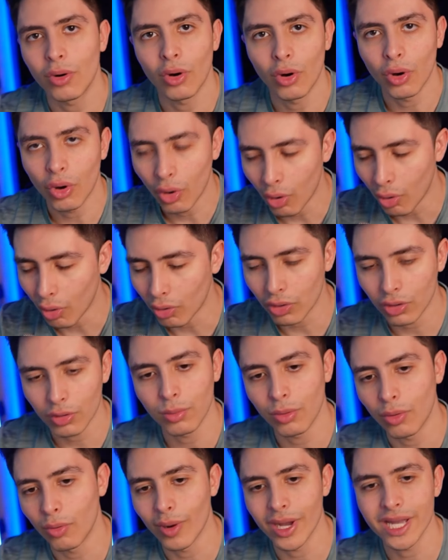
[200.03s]

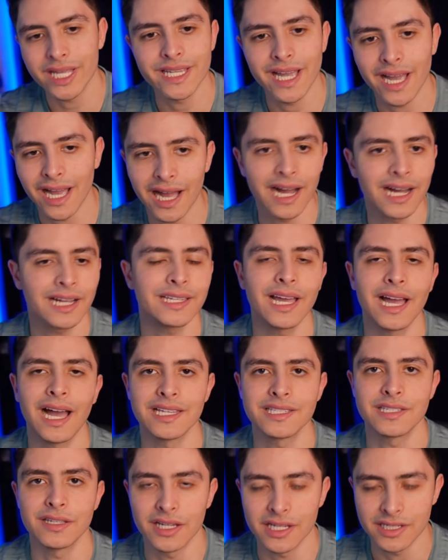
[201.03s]
horrible way to act
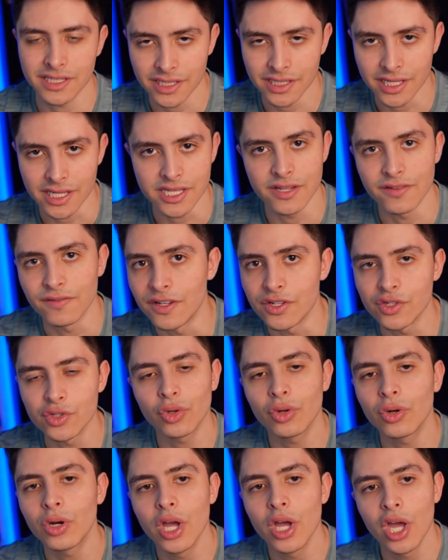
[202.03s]
as an
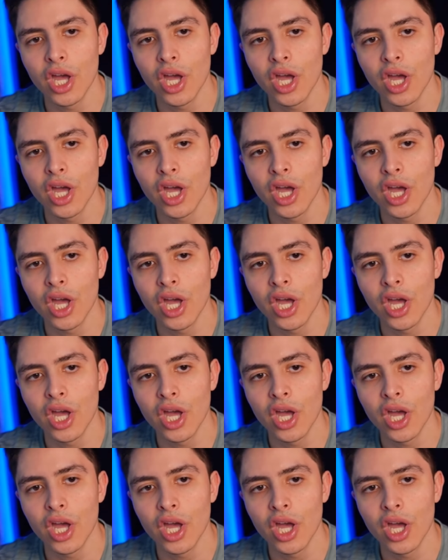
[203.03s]
individual.